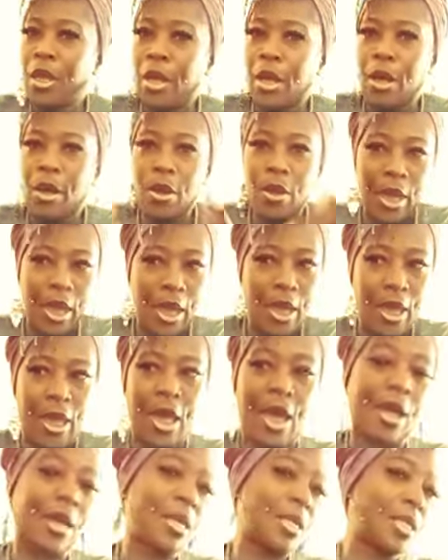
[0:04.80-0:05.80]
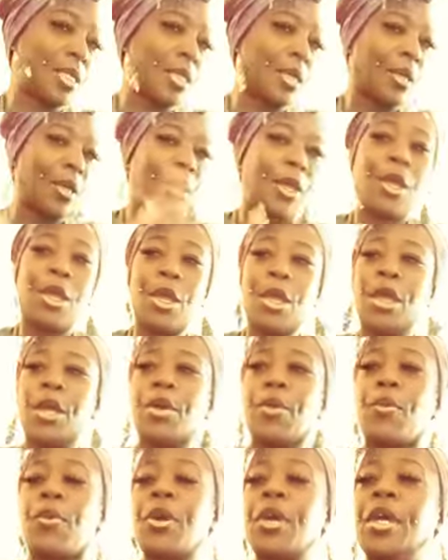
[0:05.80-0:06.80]
Okay, guys.
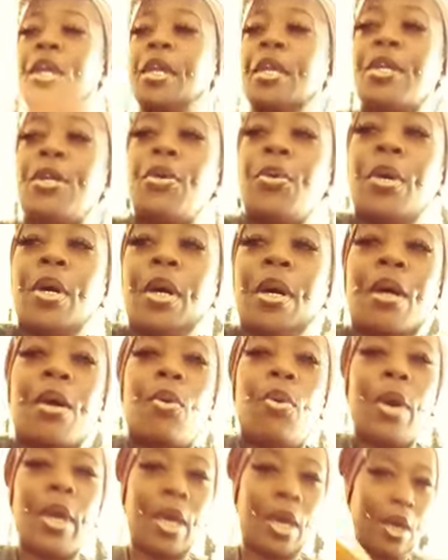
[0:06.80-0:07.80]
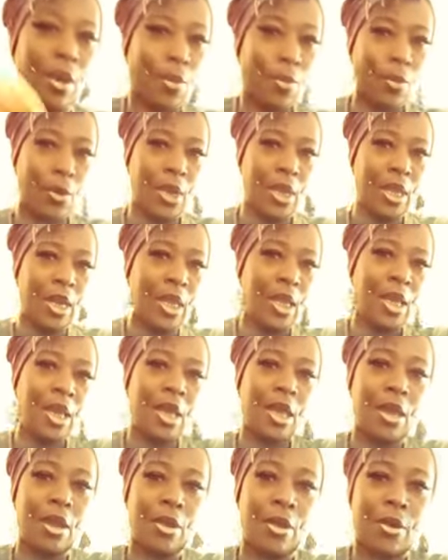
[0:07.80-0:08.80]
We're going to do a quick reading
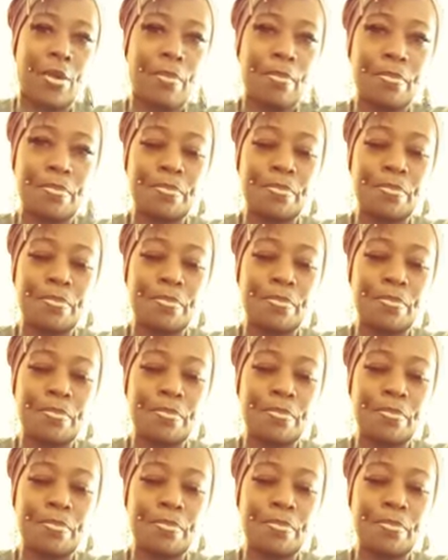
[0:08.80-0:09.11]
here.